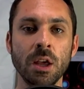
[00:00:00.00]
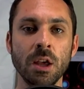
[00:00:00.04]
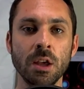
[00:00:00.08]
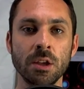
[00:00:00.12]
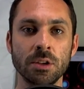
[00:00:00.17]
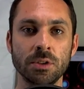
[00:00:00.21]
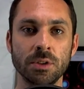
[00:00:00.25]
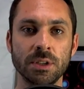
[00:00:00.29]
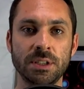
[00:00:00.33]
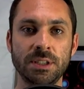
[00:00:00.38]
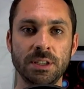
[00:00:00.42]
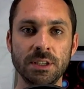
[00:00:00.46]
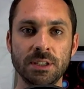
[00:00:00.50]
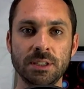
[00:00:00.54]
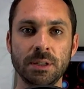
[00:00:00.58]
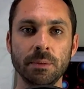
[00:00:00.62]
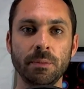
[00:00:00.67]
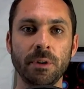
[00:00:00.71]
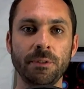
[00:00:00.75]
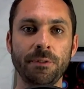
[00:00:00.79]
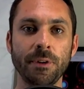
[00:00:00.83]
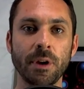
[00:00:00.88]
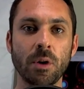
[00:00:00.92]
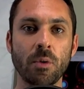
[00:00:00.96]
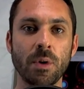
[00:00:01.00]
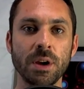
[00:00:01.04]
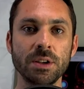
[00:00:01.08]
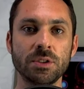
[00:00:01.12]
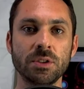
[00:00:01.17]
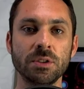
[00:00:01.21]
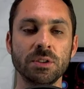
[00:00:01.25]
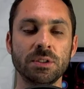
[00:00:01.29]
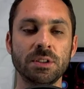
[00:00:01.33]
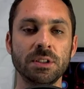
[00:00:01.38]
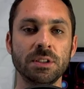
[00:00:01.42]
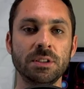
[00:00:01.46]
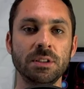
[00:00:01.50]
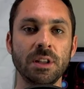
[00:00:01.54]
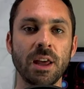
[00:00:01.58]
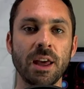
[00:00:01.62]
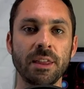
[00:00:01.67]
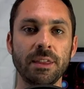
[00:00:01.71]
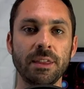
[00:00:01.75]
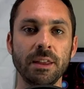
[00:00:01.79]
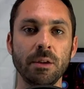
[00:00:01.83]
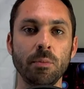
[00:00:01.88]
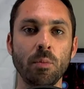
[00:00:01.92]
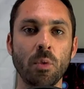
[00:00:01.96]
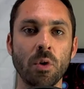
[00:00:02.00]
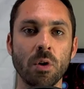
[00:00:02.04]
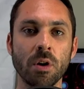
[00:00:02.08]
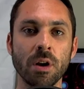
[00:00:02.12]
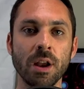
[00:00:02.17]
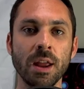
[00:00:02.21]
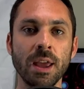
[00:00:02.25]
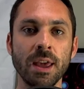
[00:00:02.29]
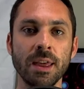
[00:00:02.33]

So a system of equations is nothing more